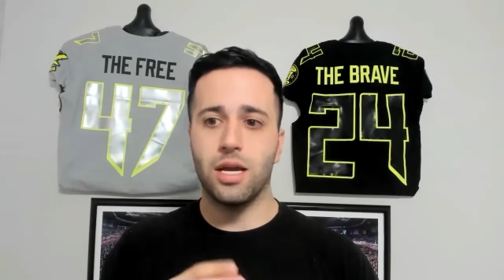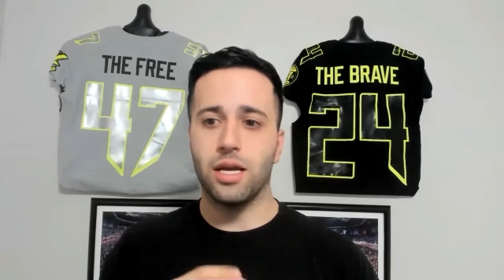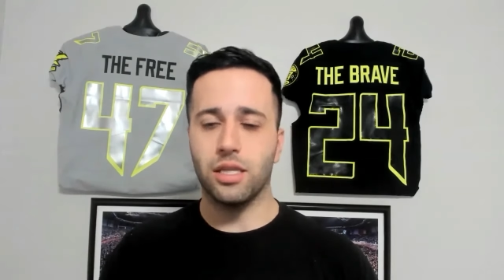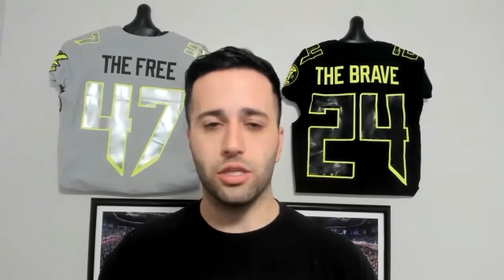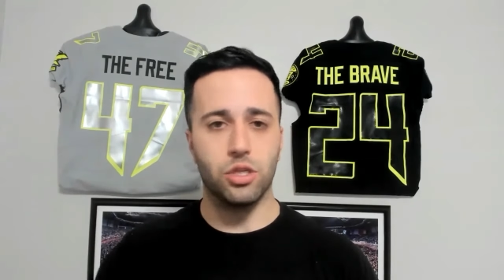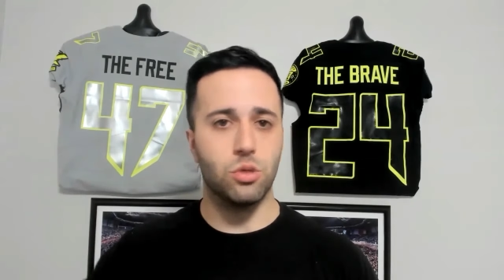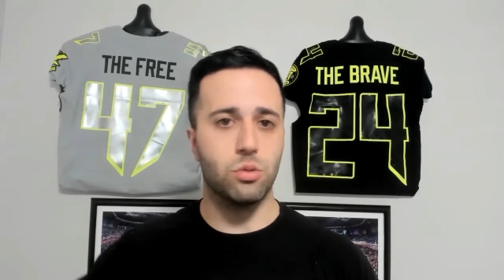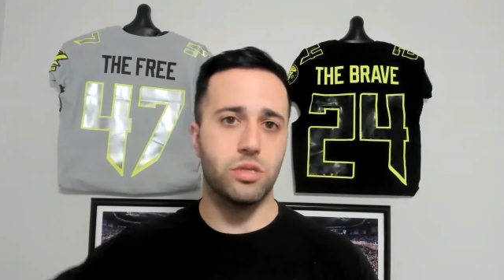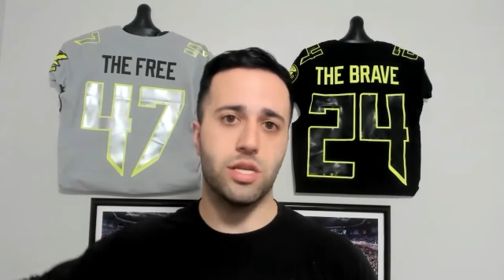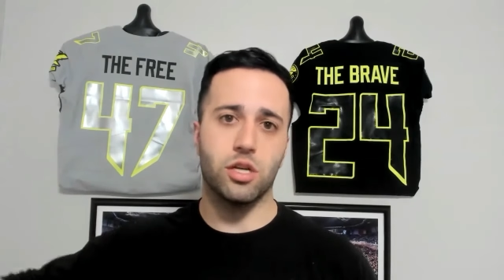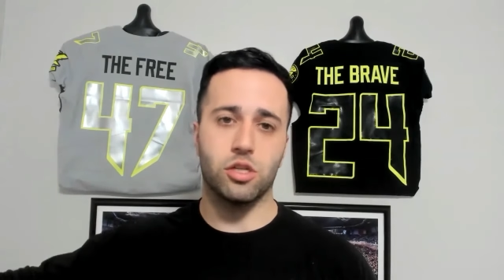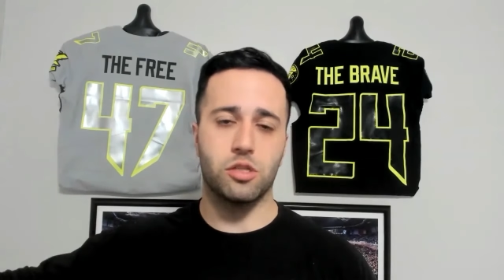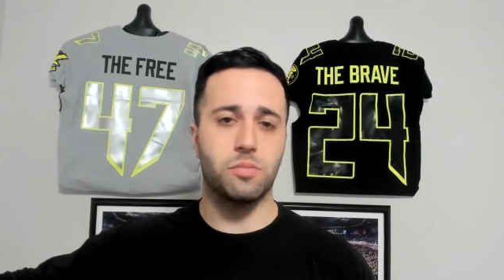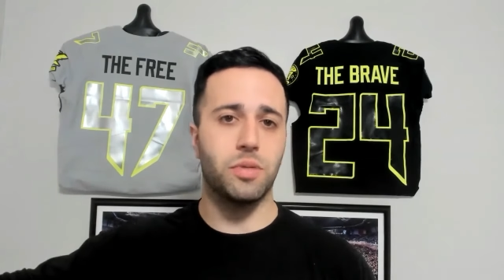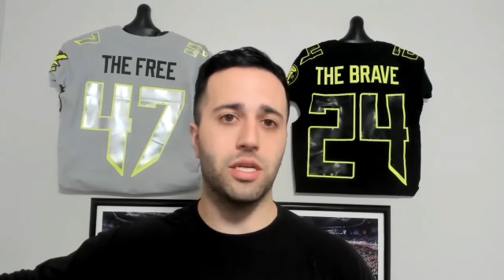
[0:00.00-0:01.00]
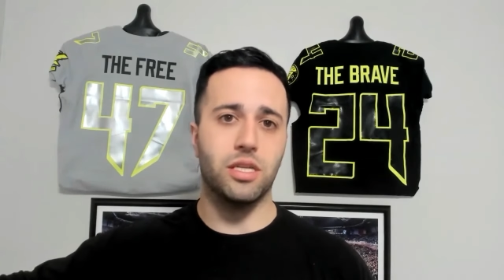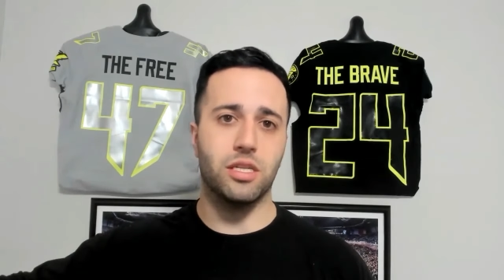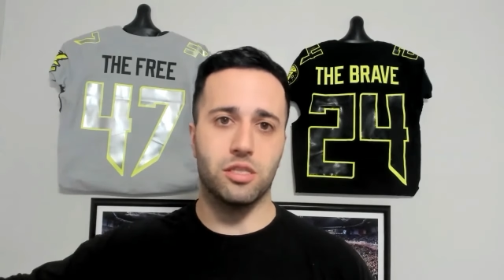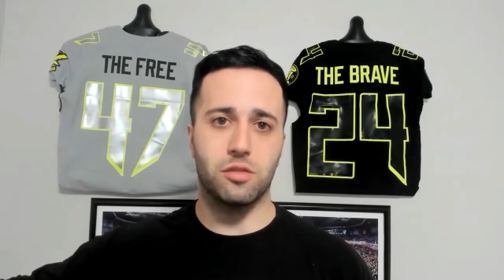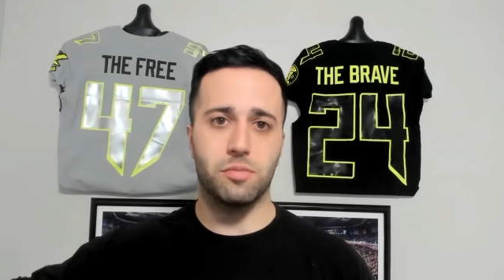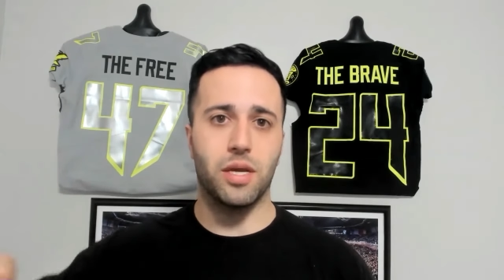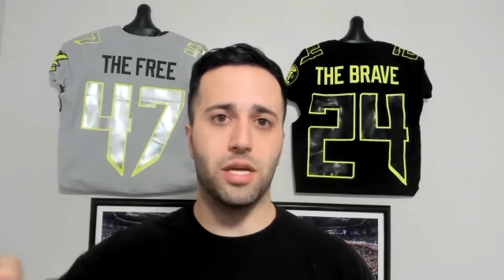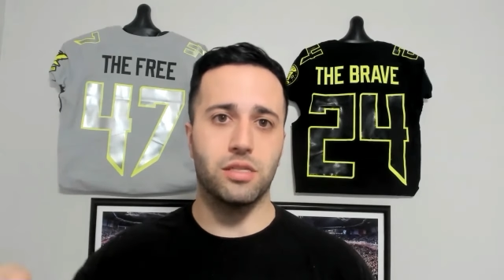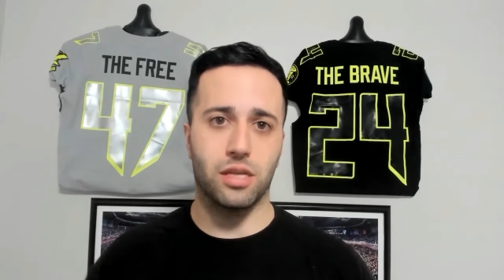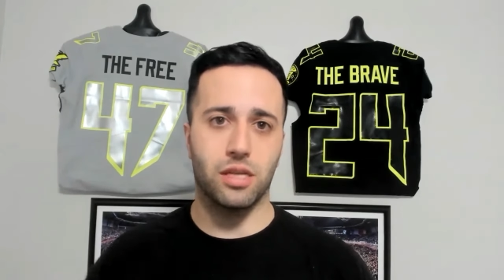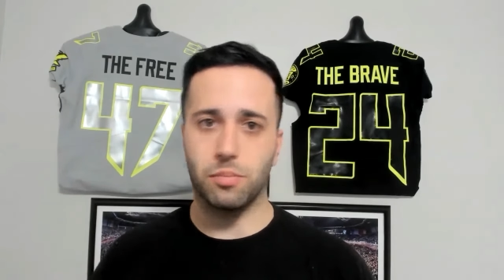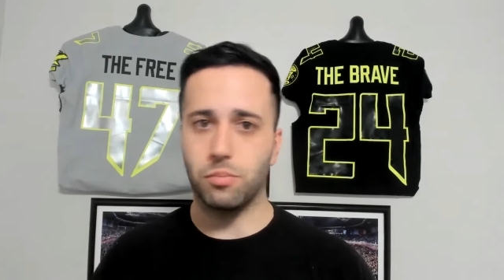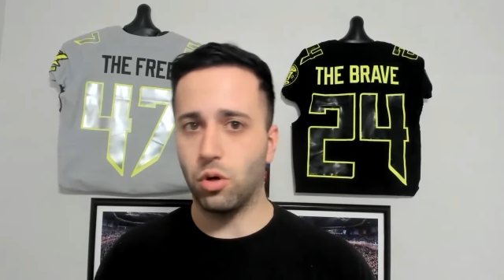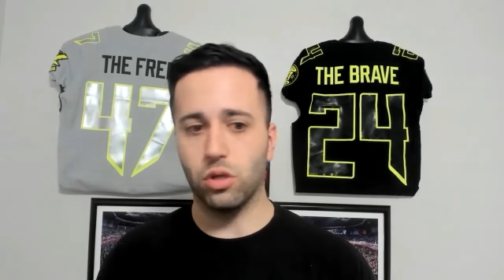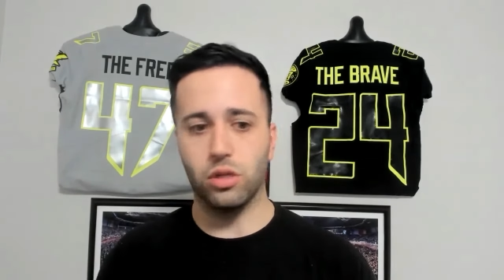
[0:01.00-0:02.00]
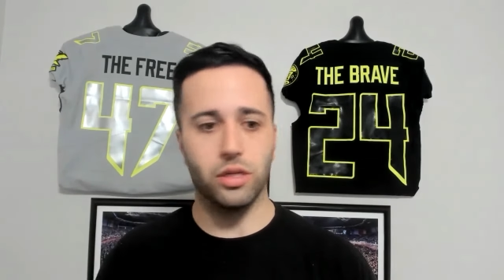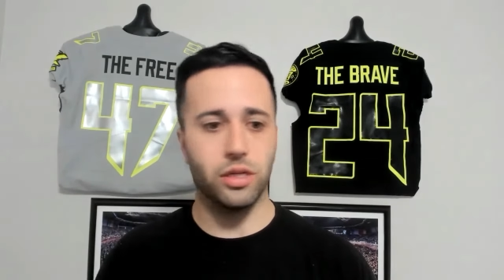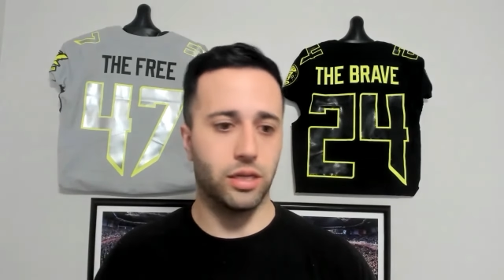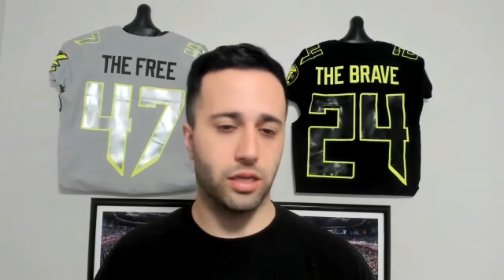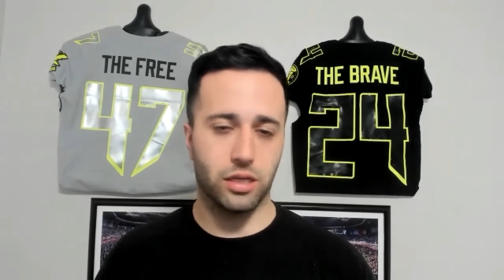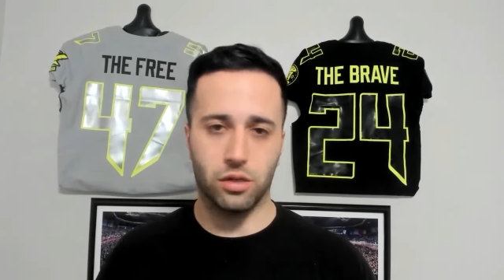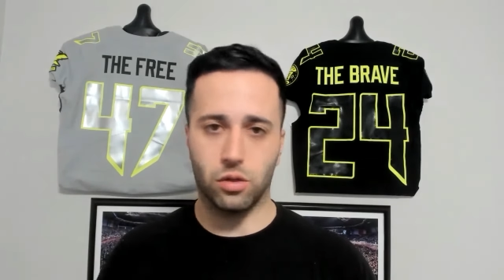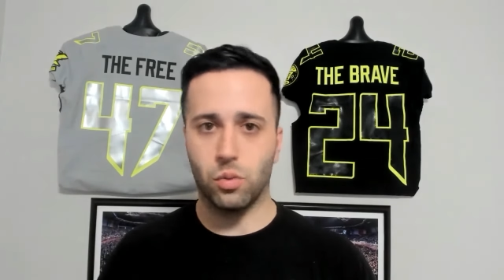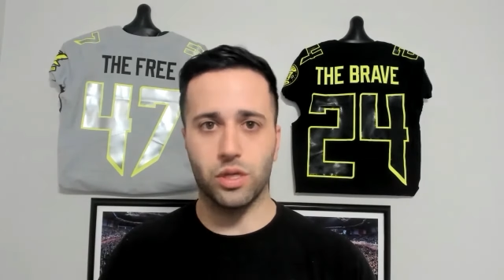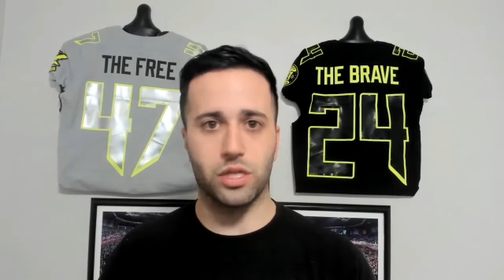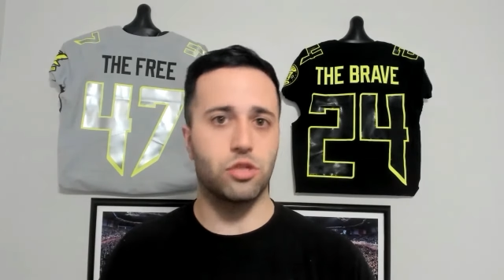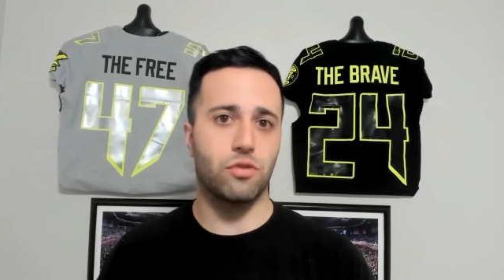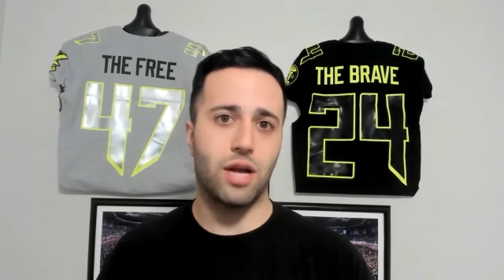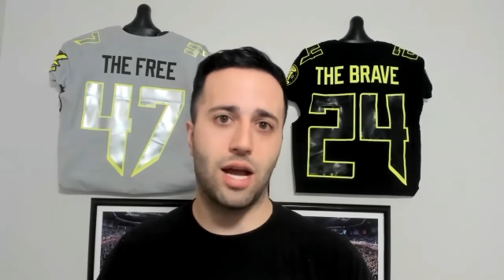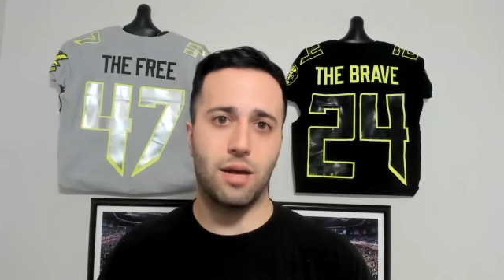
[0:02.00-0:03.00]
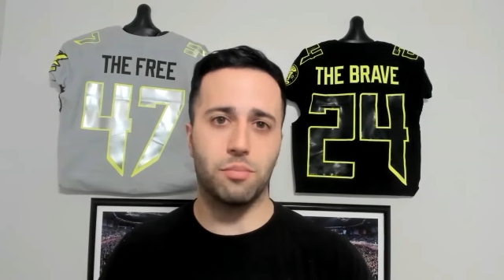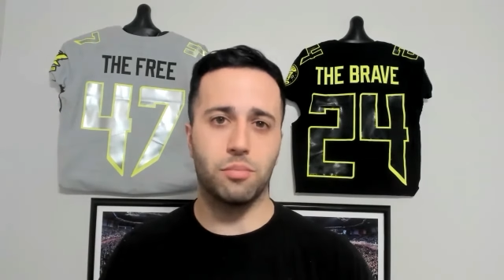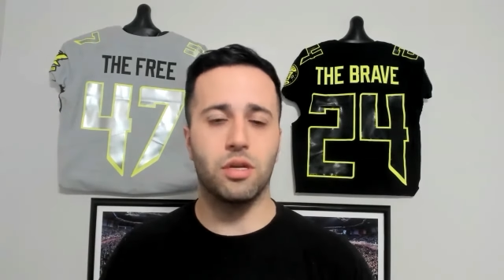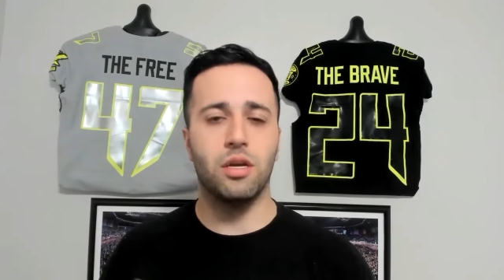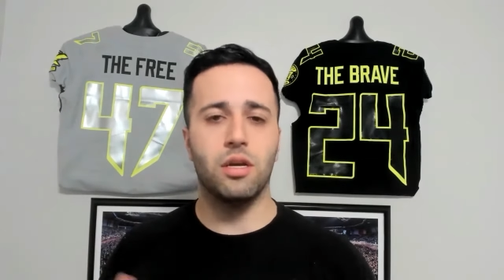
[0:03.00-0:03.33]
and then use their speed and space like pulling and quick trap